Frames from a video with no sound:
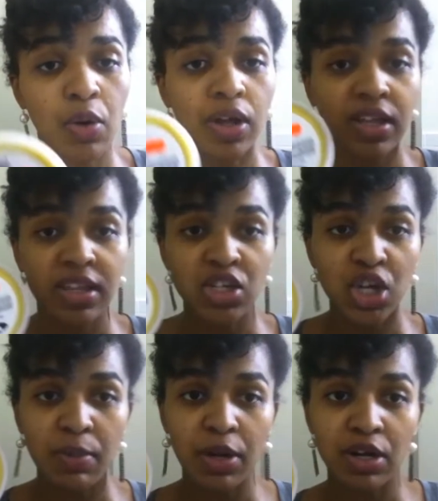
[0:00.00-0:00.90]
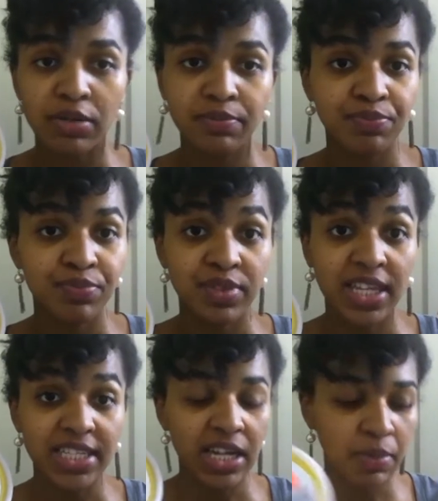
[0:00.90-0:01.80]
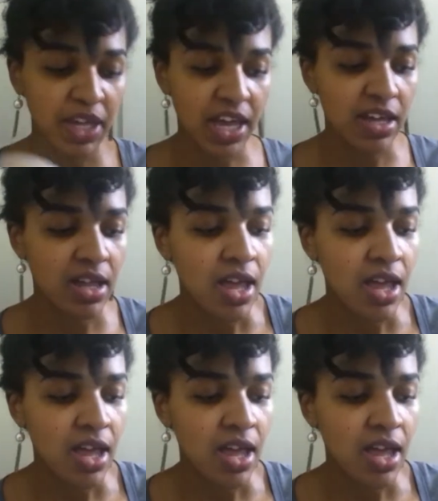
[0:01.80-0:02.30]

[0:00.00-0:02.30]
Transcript: oil and the shea butter. That's going to be it.